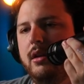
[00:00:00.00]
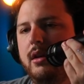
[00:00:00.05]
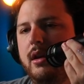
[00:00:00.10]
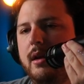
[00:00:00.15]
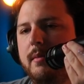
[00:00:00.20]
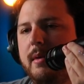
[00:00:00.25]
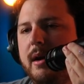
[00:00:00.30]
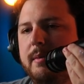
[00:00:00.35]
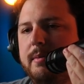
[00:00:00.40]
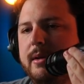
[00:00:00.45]

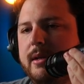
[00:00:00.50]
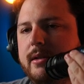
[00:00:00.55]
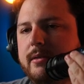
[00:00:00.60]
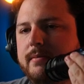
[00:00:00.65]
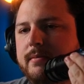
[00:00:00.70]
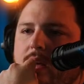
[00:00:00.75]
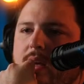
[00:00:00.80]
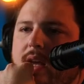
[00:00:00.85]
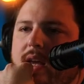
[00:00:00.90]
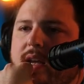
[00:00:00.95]
my opinion.
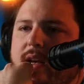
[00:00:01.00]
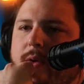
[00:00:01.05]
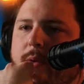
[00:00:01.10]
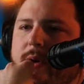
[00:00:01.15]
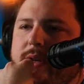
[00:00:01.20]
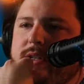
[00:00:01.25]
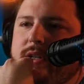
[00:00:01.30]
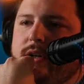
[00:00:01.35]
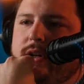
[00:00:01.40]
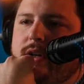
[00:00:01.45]

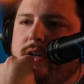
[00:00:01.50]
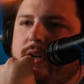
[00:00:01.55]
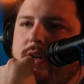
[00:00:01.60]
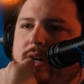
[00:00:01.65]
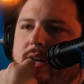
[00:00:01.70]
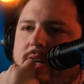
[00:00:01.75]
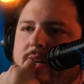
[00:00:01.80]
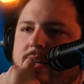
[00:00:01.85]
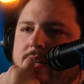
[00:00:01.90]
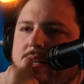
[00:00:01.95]
Inquisitor
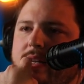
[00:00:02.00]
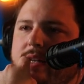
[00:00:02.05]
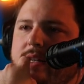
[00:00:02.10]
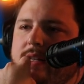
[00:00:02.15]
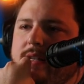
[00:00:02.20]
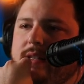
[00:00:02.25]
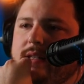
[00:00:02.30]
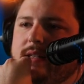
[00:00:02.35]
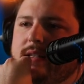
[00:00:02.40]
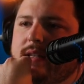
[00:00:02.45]

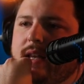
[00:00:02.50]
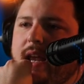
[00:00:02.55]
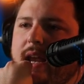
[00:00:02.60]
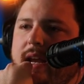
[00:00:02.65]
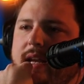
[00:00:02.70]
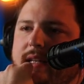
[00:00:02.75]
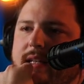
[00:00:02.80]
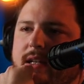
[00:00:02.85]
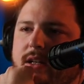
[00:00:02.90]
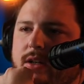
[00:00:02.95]
is
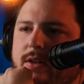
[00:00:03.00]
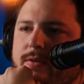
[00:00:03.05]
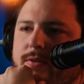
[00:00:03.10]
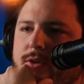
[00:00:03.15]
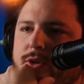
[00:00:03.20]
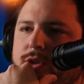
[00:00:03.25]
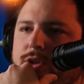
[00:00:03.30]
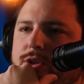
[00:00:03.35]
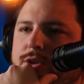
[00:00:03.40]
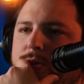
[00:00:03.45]
A tier
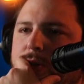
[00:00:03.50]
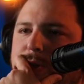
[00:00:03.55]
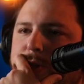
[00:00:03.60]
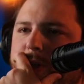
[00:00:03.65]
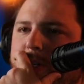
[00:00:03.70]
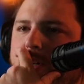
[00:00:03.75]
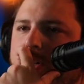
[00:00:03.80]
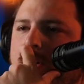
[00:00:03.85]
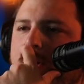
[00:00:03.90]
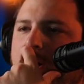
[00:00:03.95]
for
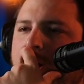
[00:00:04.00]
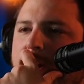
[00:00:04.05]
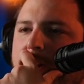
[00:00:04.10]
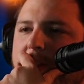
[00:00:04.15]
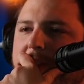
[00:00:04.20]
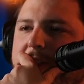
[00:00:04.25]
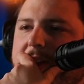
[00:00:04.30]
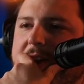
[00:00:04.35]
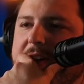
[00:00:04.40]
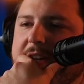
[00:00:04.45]
sure. I
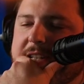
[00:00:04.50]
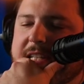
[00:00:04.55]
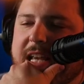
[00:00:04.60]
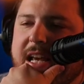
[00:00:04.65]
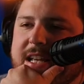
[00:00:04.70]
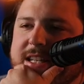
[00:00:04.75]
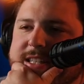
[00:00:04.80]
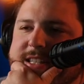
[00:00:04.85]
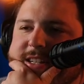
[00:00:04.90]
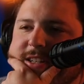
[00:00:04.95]
don't think it's
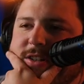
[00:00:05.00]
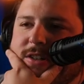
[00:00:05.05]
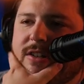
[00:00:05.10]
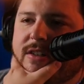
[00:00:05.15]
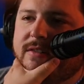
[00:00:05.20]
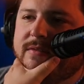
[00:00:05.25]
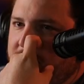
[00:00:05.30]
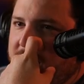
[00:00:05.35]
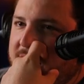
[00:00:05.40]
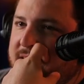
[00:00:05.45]
S
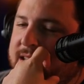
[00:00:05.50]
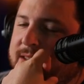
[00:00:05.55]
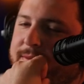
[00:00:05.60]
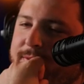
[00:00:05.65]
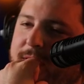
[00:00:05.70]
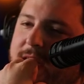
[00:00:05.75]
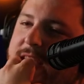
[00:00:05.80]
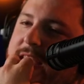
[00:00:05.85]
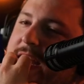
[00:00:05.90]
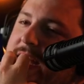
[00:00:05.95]
tier. It's
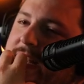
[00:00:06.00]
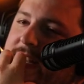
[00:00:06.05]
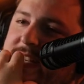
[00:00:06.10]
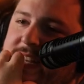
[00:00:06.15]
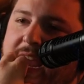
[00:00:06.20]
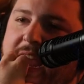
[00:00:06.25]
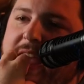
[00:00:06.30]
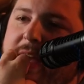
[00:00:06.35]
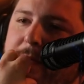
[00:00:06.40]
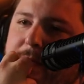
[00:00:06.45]
fucking
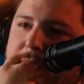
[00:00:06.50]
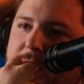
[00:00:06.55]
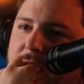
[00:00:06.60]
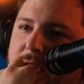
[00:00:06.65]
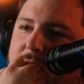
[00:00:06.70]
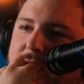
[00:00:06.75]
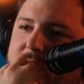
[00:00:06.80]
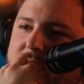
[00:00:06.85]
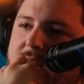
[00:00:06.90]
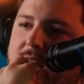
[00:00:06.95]
damn
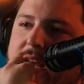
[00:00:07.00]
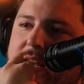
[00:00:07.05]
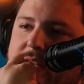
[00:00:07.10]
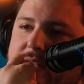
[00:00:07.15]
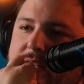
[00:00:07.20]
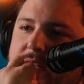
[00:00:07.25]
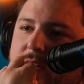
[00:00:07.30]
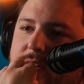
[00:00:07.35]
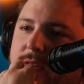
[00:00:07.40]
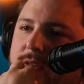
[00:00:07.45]
close to S
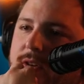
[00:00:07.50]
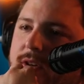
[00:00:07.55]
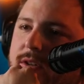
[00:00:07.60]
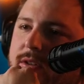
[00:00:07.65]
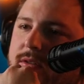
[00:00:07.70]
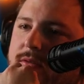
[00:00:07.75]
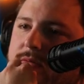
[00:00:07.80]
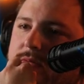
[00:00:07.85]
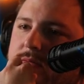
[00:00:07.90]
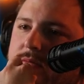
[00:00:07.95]
tier
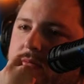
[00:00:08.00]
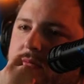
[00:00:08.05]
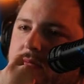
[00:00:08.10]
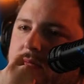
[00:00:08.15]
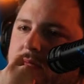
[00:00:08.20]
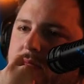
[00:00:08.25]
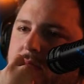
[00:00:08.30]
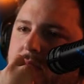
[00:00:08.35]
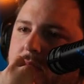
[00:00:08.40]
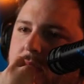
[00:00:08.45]
though.
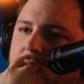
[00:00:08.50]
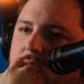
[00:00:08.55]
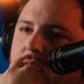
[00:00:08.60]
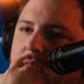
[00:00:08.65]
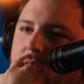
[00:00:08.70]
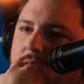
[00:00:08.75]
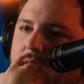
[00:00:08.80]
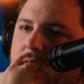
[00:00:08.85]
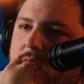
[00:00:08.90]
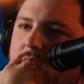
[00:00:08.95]

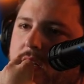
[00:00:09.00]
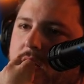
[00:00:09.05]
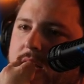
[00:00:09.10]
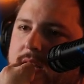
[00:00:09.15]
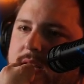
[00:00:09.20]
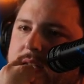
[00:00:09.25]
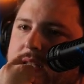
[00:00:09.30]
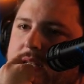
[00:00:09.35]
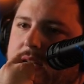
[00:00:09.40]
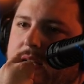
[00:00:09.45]
I
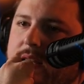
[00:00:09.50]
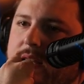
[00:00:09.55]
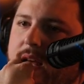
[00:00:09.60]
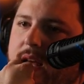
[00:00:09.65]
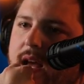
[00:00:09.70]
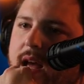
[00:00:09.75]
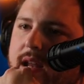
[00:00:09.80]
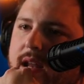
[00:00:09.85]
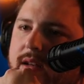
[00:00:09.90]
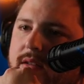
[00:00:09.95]
think it's like
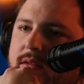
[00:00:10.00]
that.